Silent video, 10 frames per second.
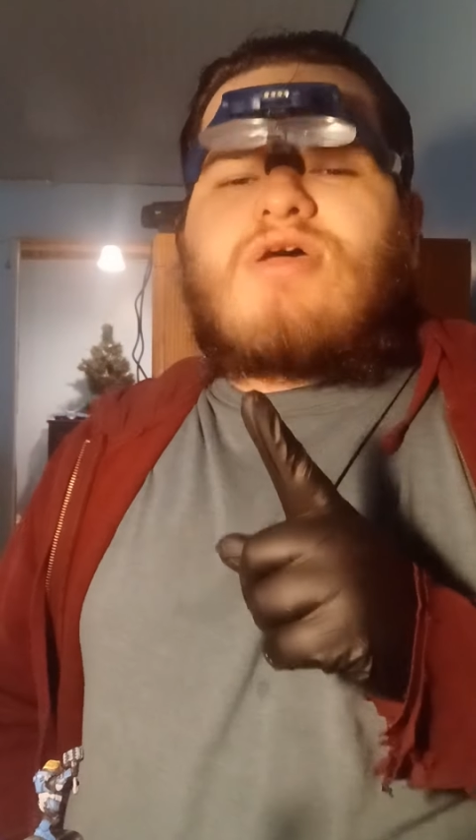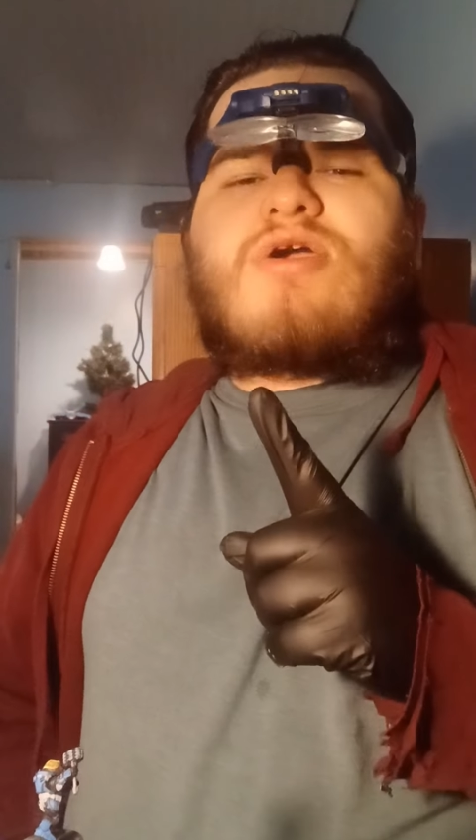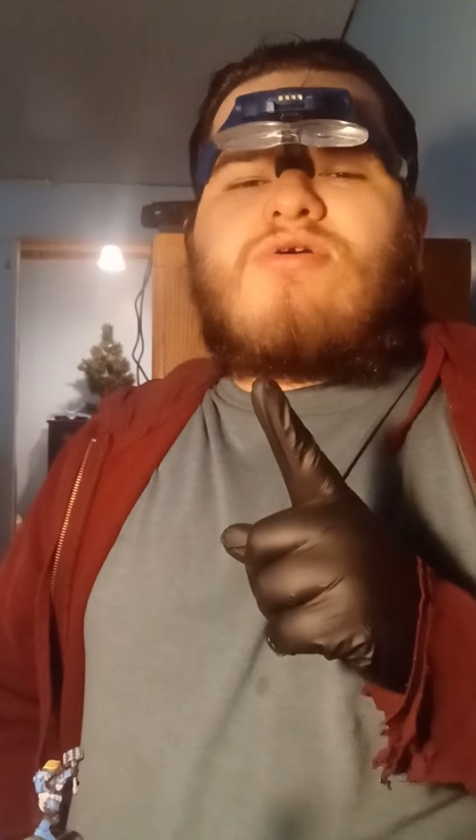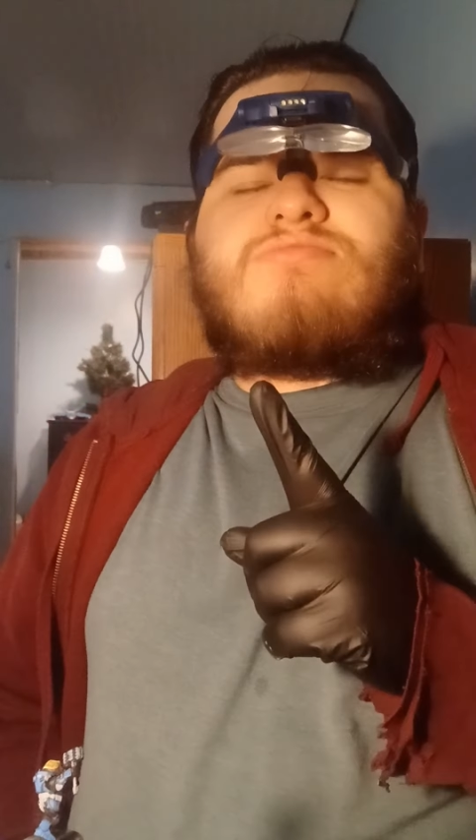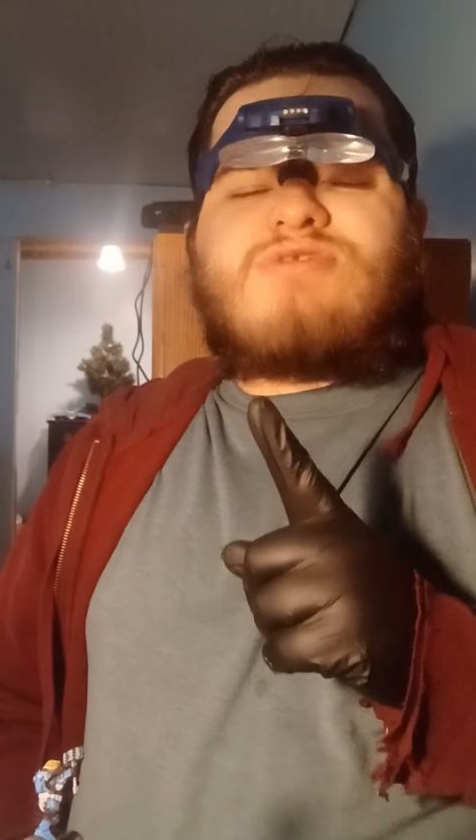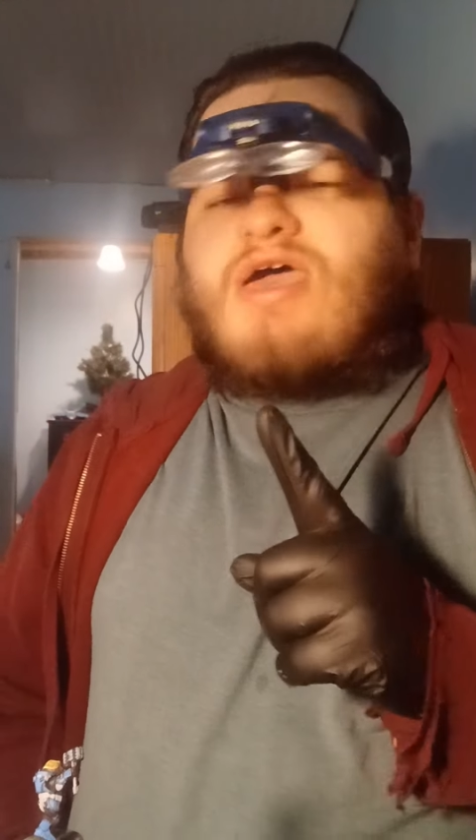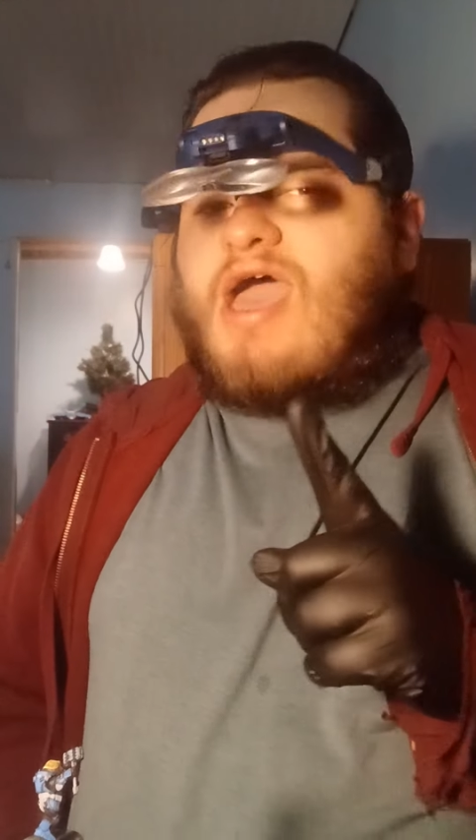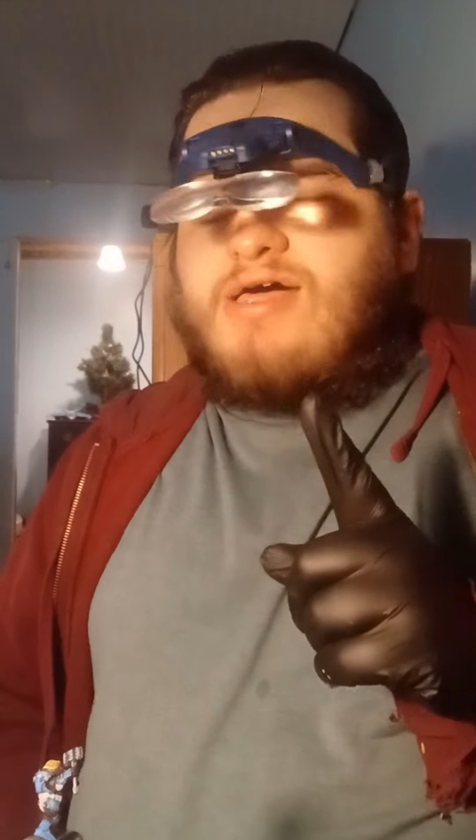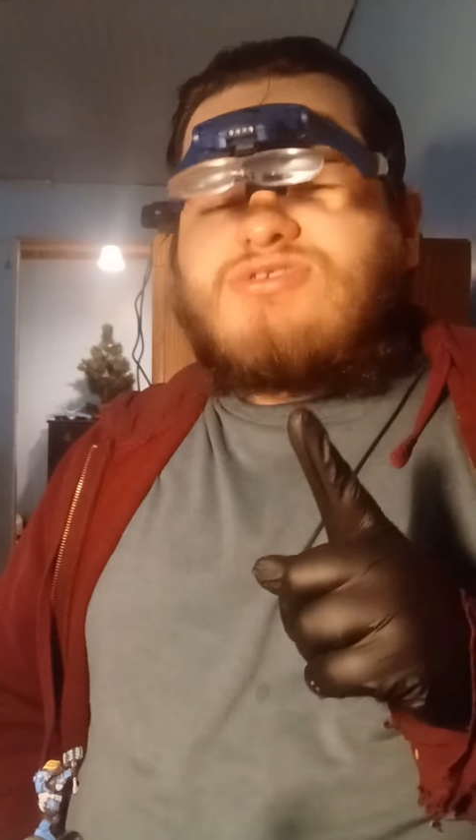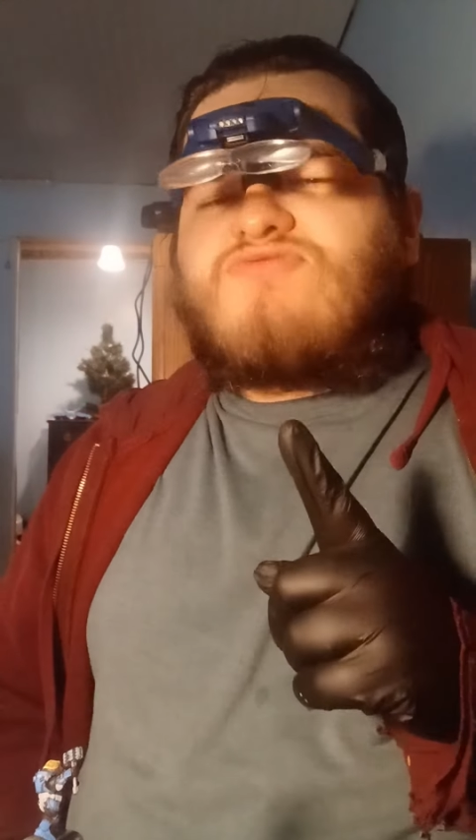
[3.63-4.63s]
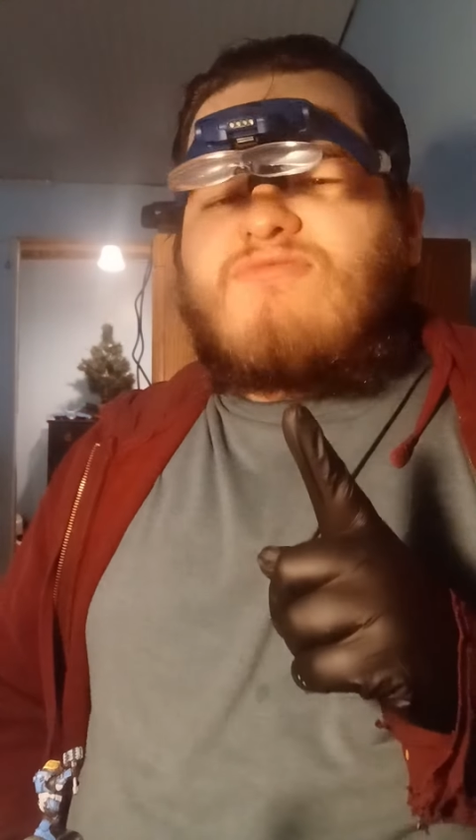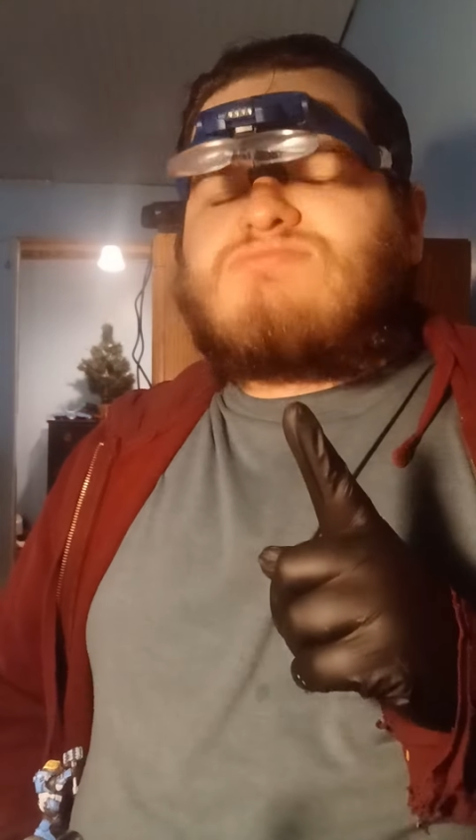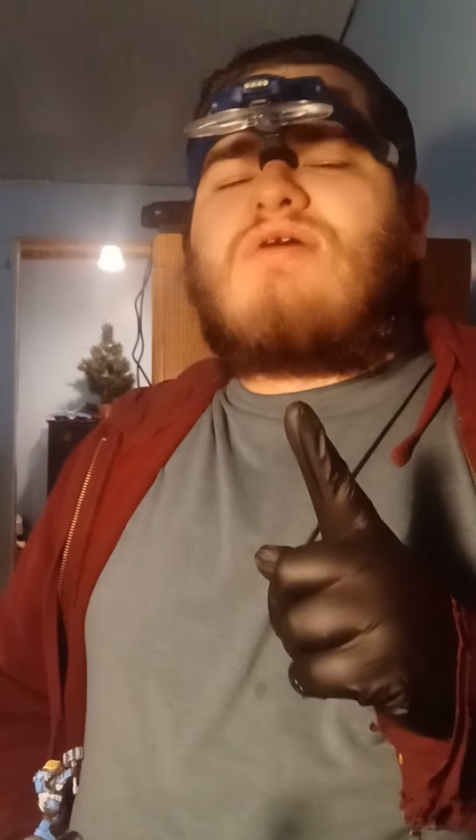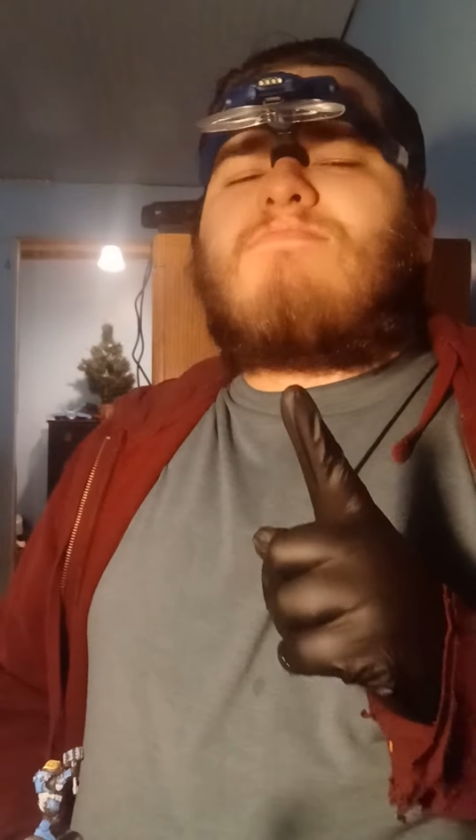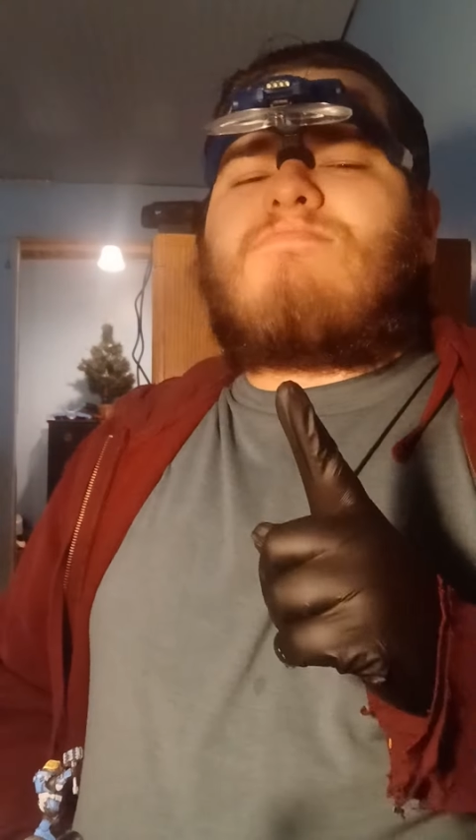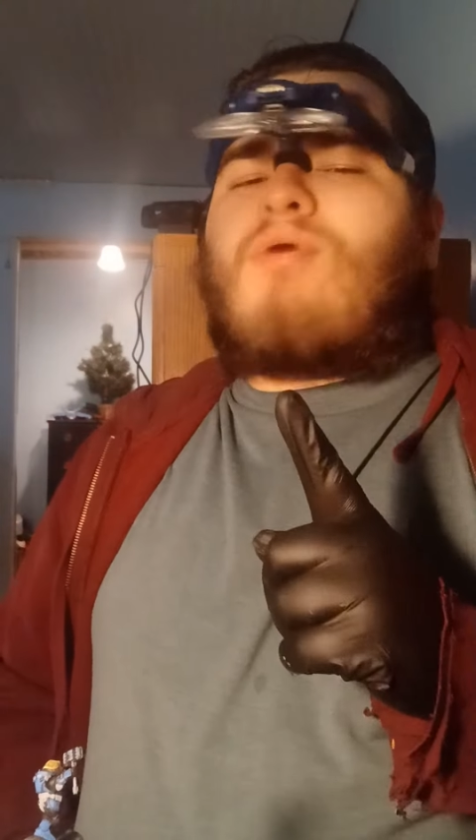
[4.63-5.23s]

tacos, at least from some